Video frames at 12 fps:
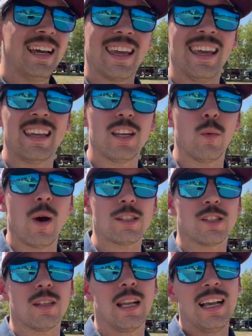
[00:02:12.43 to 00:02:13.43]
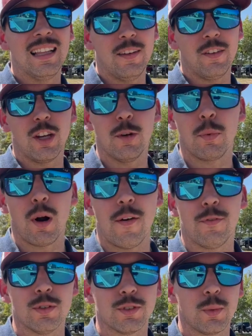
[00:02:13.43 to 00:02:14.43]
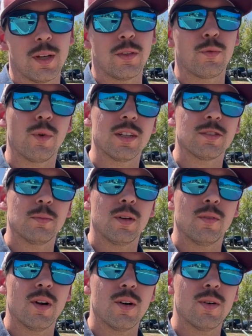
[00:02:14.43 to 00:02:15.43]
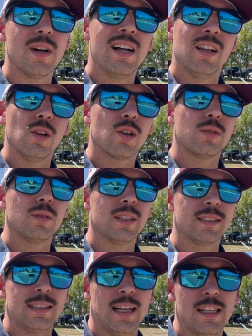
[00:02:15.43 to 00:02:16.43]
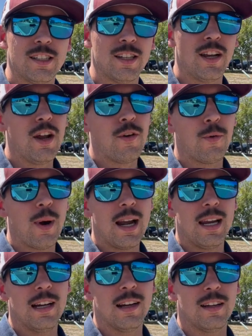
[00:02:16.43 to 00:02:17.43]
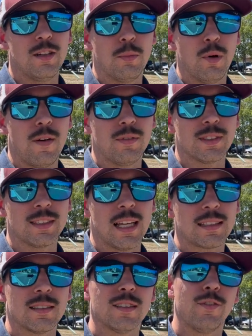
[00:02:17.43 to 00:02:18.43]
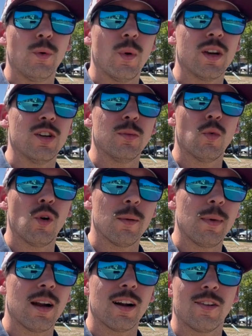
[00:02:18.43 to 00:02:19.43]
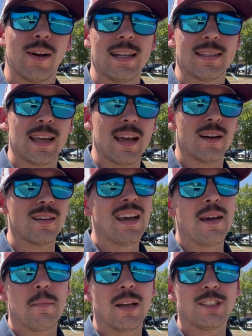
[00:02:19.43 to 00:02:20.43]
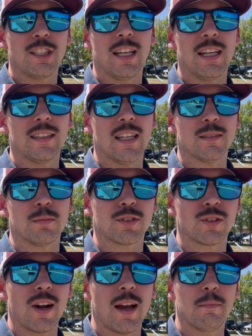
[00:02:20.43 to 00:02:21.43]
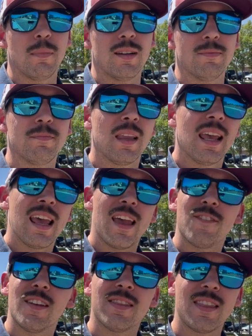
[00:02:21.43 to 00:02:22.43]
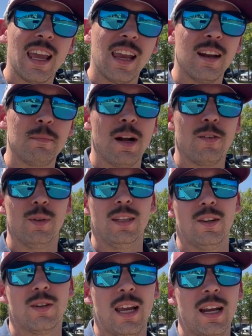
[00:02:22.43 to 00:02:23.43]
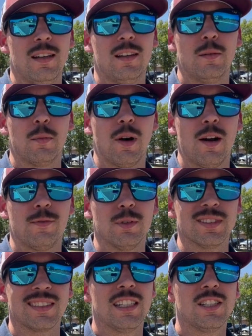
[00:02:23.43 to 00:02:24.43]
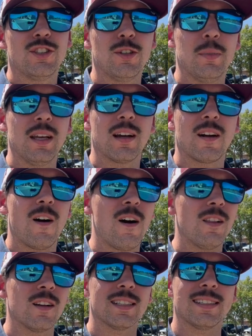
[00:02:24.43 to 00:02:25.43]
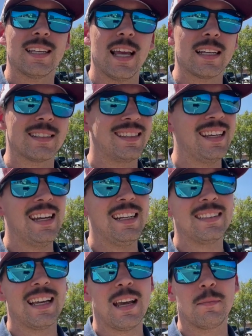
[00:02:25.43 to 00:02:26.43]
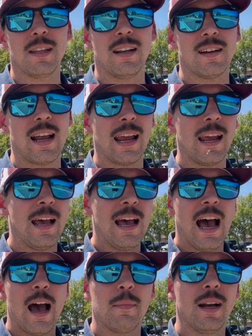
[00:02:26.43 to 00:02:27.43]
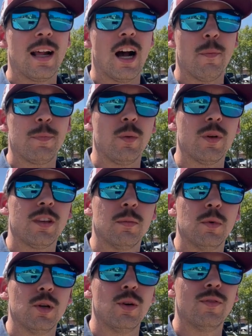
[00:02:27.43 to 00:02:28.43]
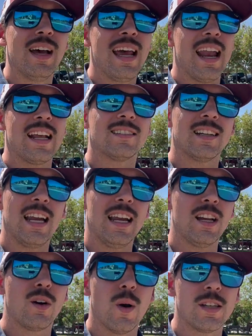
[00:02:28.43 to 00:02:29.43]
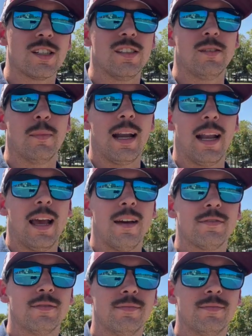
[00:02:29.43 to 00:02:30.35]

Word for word: Again, you're watching Living in New Braunfels with Russell Monroe, local real estate agent right here in New Braunfels, Texas. If you want to know more about our great town, make sure you hit that subscribe button. If you're thinking about relocating to New Braunfels, shoot me a call or a text anytime, day or night. I'm here to help you with your move, answer any questions you might have.